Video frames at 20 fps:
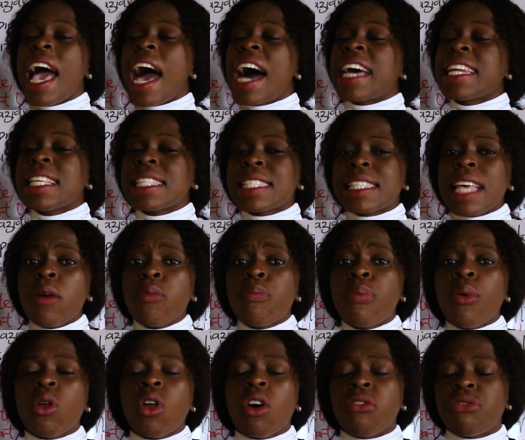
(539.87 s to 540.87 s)
An
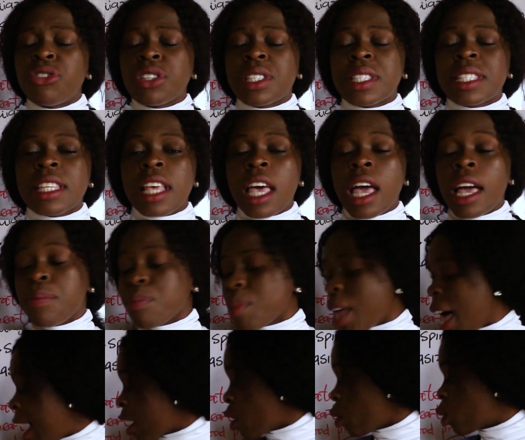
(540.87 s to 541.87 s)
example of
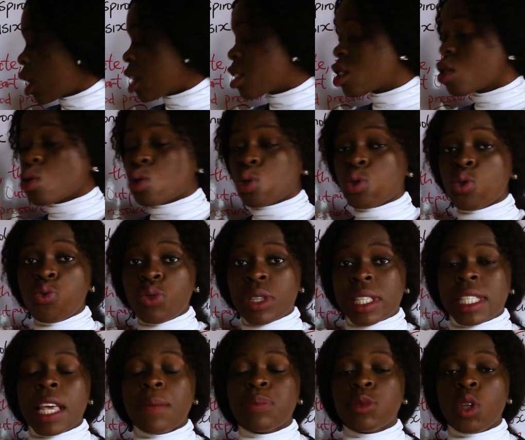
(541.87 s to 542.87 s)
angiotensin II
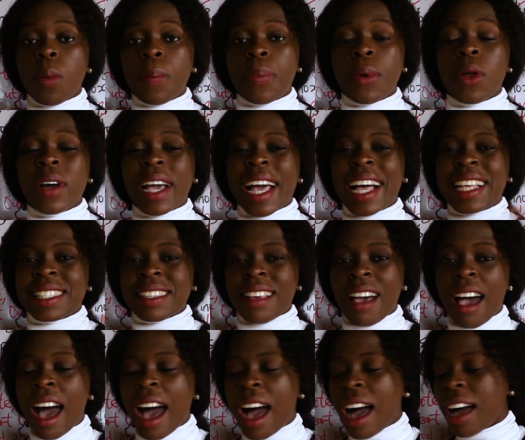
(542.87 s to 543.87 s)
receptor
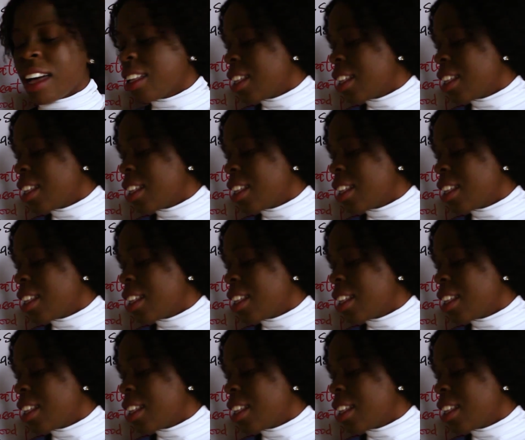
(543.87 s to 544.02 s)
blockers are